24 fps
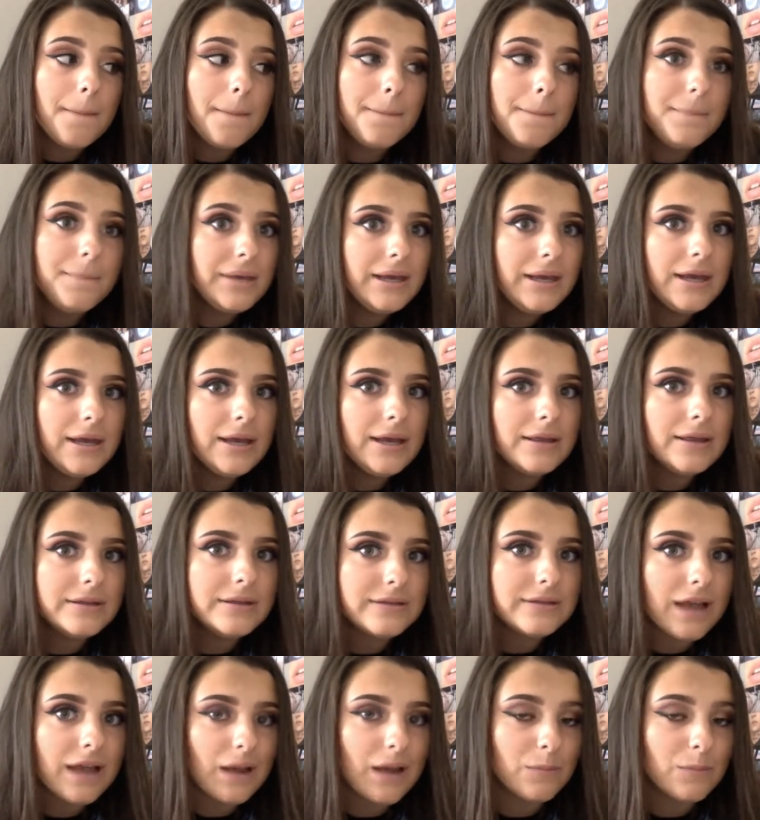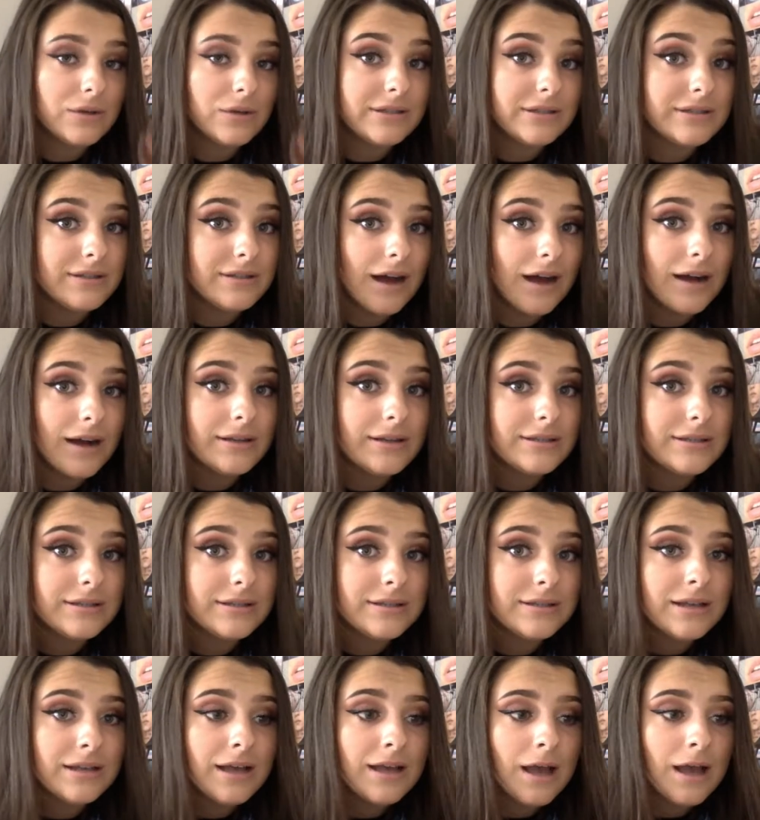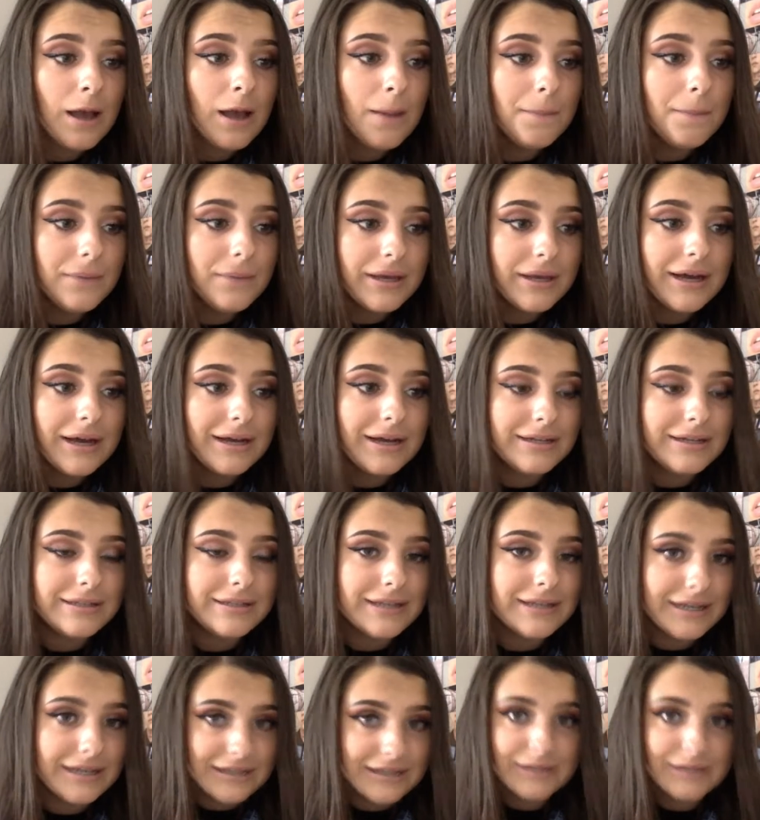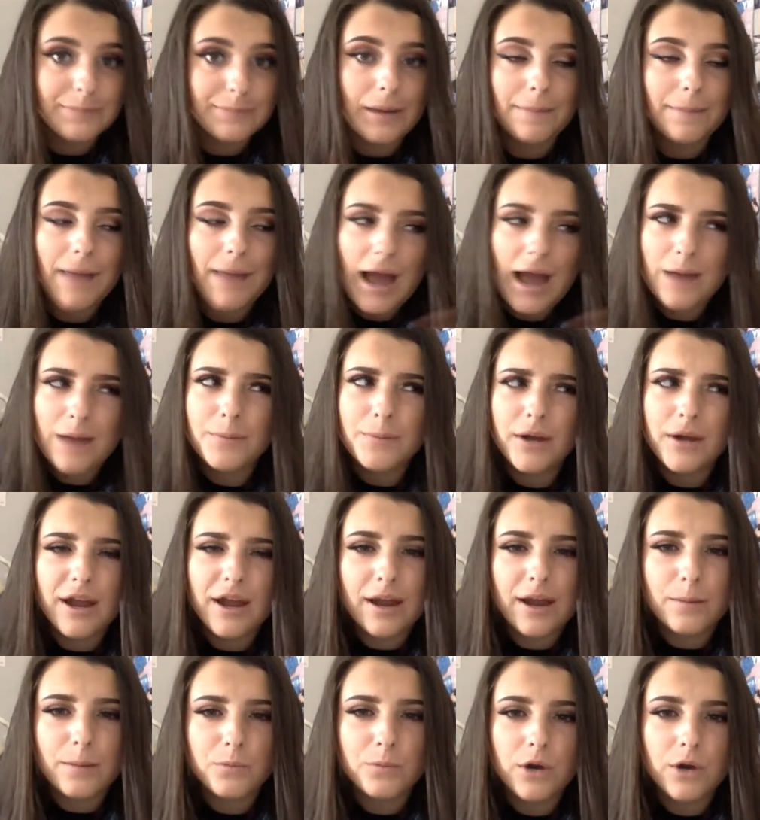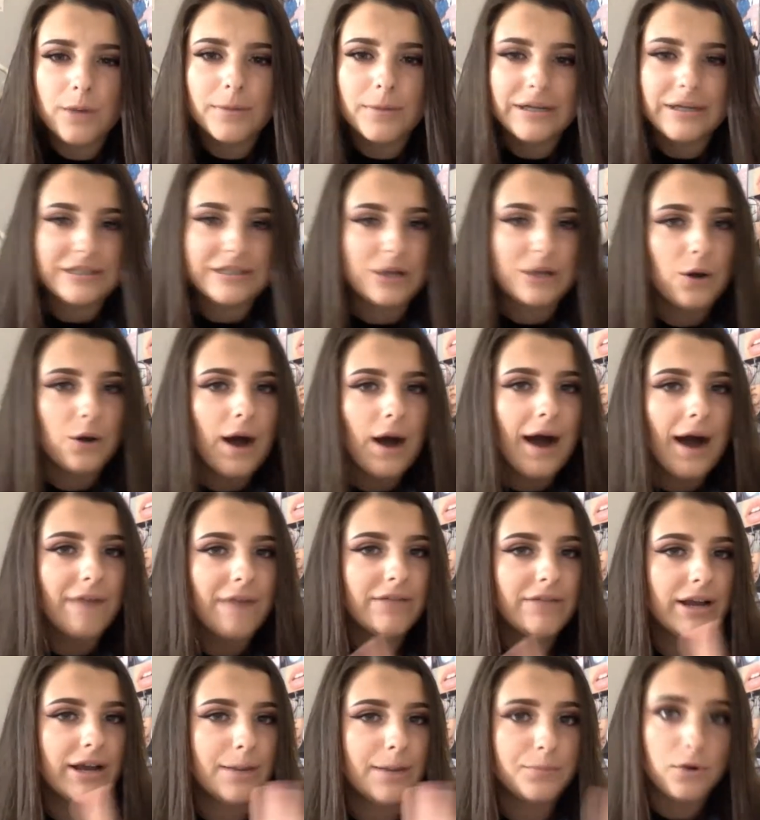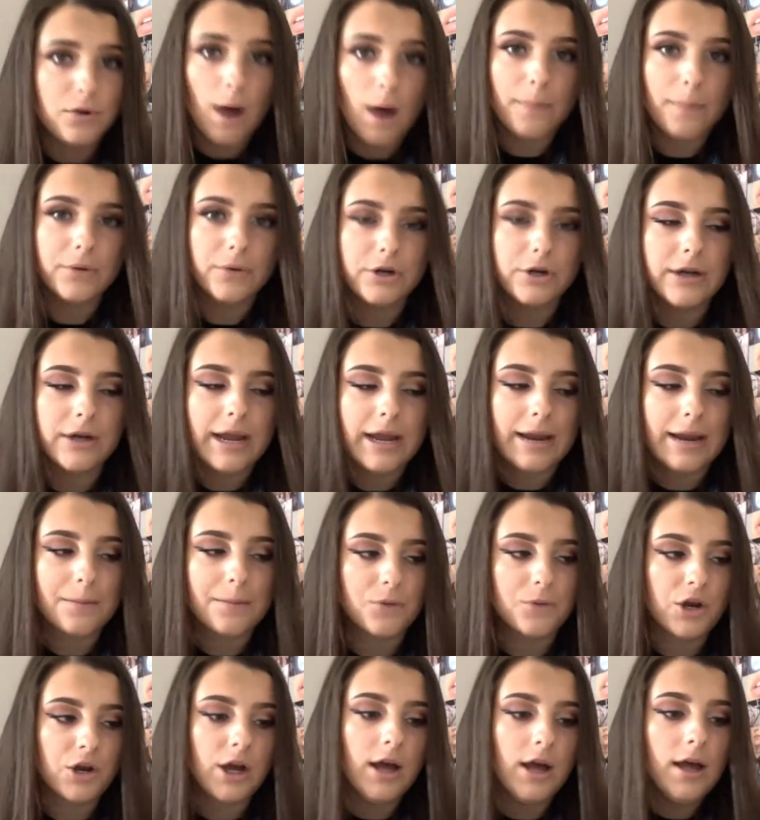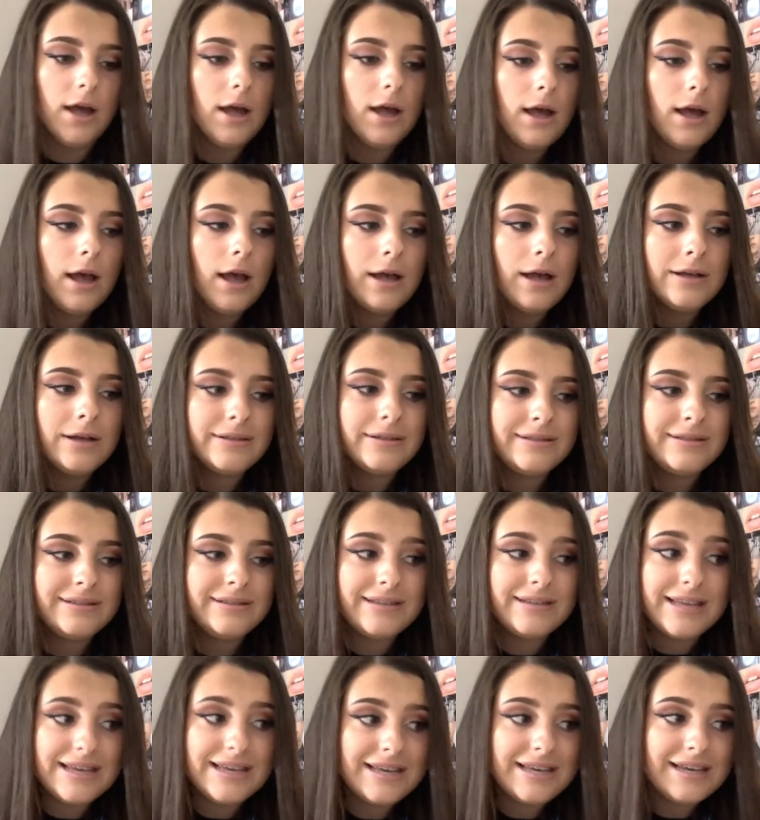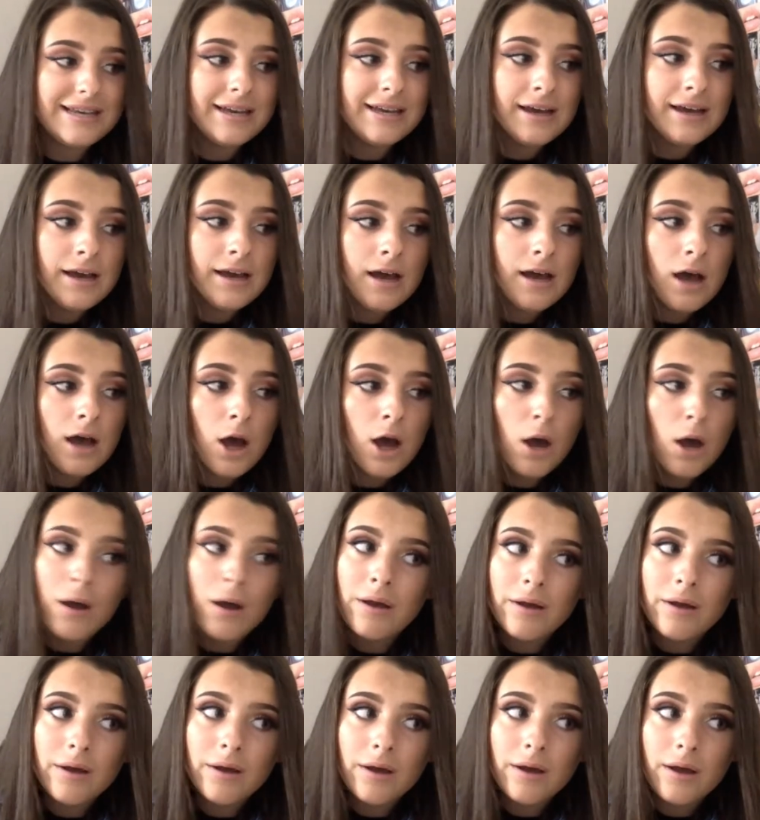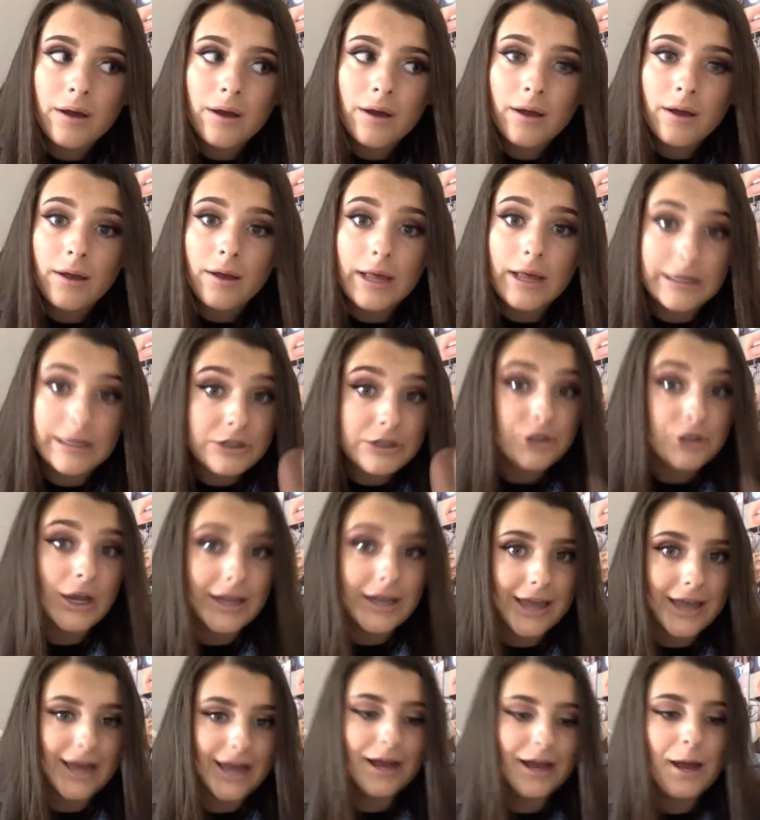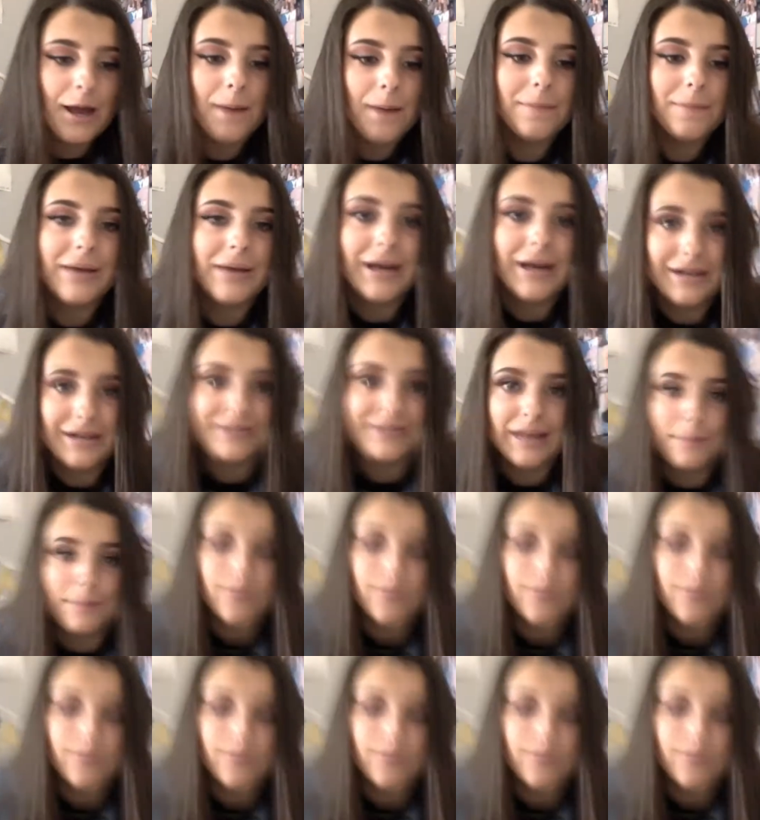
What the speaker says: B, this camera sucks because it's my MacBook camera, but we don't have like a pop-up camera. C, it's shaking because I'm